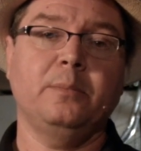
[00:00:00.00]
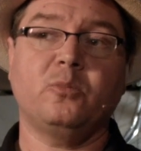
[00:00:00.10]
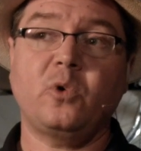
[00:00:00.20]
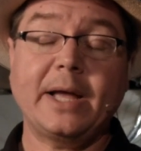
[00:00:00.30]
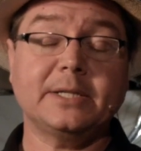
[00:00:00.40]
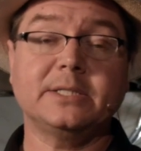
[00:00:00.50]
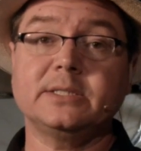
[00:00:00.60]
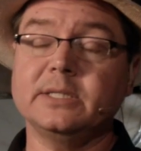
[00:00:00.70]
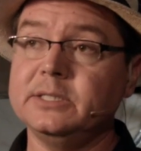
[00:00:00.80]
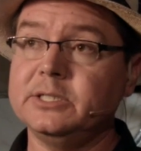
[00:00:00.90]
Practice
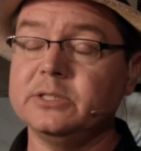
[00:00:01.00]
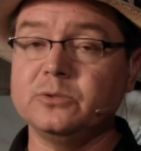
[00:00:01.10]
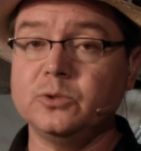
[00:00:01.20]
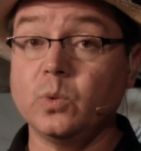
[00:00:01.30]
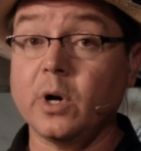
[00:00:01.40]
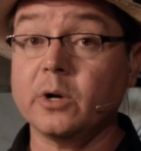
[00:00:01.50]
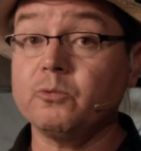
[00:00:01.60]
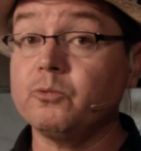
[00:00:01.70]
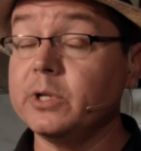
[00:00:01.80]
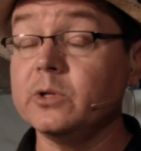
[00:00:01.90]
until you are
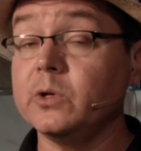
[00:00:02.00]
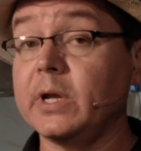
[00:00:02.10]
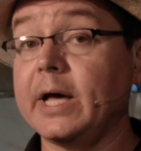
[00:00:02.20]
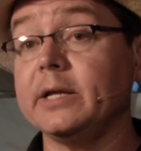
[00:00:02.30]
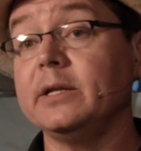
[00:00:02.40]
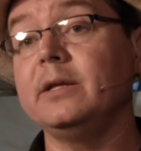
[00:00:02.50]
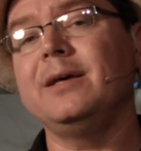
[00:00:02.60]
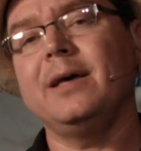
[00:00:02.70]
really good at it,